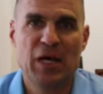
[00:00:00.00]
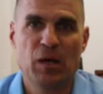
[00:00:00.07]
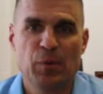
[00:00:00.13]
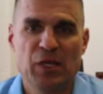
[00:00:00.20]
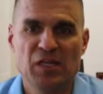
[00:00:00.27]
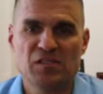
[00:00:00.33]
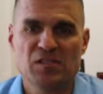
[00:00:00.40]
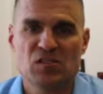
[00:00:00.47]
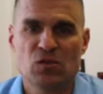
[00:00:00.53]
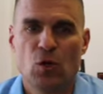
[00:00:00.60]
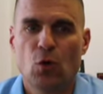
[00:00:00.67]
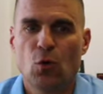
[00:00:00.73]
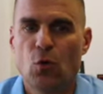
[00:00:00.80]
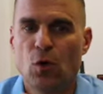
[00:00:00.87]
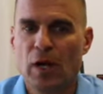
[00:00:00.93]
mile pace.
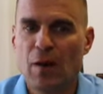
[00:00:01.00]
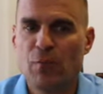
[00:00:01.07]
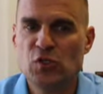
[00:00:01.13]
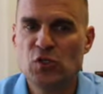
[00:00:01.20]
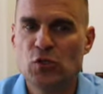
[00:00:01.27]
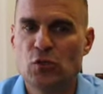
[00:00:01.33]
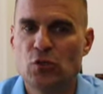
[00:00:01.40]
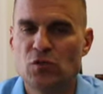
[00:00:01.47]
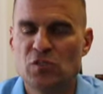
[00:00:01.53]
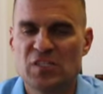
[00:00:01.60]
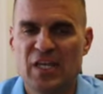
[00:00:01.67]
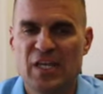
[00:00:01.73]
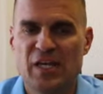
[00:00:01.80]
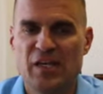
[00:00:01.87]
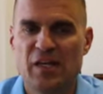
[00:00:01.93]
Or I would do,
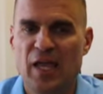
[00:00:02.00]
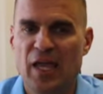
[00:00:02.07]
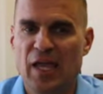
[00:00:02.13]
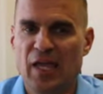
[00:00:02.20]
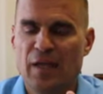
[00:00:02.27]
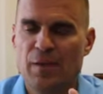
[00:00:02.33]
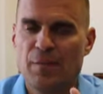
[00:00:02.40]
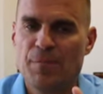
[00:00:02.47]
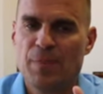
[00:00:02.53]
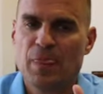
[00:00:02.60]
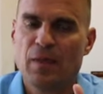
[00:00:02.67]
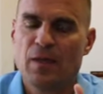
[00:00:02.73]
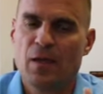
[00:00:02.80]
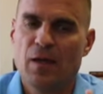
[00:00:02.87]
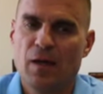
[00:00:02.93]
say,
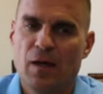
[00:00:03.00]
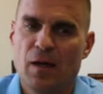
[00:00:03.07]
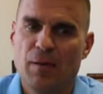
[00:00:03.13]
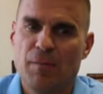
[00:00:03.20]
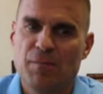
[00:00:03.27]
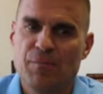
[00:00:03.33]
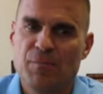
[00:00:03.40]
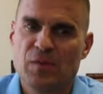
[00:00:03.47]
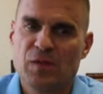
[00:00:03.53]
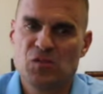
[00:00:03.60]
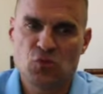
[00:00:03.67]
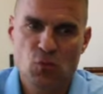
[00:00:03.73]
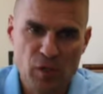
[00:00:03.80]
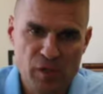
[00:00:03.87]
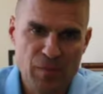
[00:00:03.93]
a
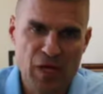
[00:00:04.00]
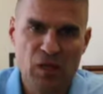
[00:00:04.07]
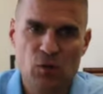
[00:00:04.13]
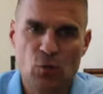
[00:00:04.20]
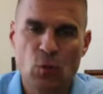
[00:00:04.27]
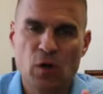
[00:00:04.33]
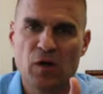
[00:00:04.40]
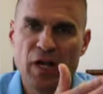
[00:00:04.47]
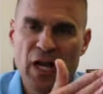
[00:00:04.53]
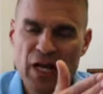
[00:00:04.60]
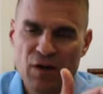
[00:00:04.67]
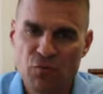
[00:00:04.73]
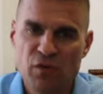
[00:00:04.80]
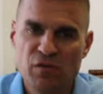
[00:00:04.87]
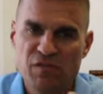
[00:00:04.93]
20 miler where
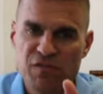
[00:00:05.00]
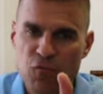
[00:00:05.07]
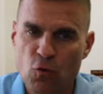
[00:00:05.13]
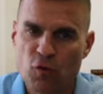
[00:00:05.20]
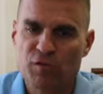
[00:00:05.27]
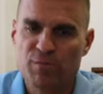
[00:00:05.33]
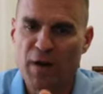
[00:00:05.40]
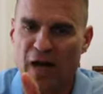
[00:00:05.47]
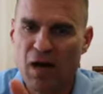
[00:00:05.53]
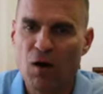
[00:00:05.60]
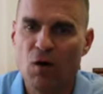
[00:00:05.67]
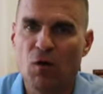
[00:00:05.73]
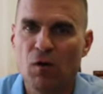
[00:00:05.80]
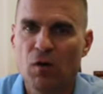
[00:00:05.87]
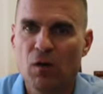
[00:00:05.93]
every fourth
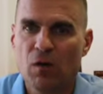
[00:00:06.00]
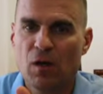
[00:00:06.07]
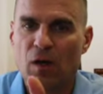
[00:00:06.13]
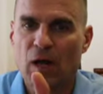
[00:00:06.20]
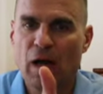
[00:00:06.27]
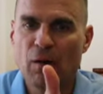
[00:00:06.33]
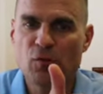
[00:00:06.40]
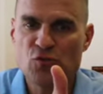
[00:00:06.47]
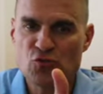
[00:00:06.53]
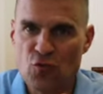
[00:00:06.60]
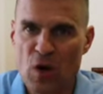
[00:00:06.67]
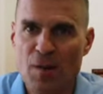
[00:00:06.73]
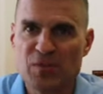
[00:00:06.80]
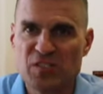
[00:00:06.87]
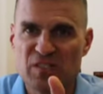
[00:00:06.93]
mile I would
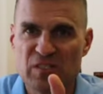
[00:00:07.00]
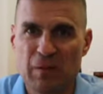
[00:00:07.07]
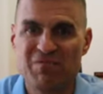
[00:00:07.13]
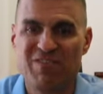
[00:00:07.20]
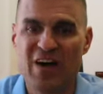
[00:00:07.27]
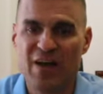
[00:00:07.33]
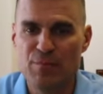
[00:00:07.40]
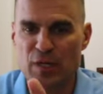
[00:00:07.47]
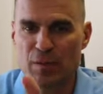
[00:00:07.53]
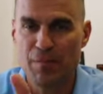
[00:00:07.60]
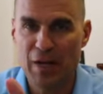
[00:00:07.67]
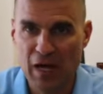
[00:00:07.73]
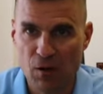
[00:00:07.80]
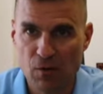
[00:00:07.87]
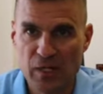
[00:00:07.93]
drop a sub 5 minute
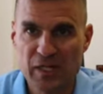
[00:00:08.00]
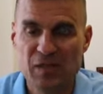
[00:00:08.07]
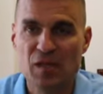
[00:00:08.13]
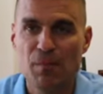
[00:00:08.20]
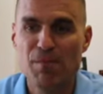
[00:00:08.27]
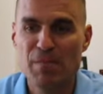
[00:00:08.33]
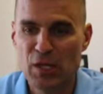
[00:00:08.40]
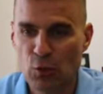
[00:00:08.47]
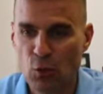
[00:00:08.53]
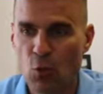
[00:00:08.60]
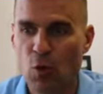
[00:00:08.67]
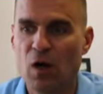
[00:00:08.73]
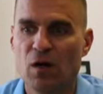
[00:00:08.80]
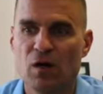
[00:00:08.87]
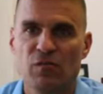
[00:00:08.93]
mile in the
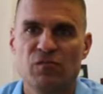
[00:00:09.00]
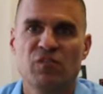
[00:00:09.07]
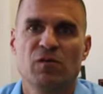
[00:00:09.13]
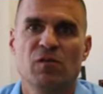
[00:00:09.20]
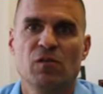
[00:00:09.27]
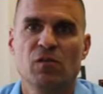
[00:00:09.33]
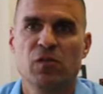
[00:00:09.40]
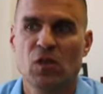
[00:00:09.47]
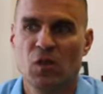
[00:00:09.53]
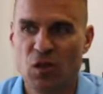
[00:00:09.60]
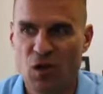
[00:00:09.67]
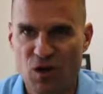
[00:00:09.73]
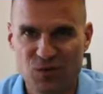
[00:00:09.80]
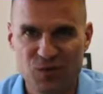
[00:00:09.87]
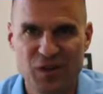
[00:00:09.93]
middle of the
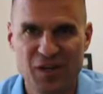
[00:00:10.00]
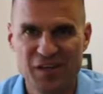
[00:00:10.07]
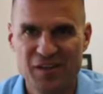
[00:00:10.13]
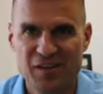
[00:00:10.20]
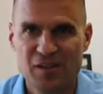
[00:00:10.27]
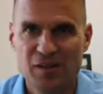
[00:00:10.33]
long run.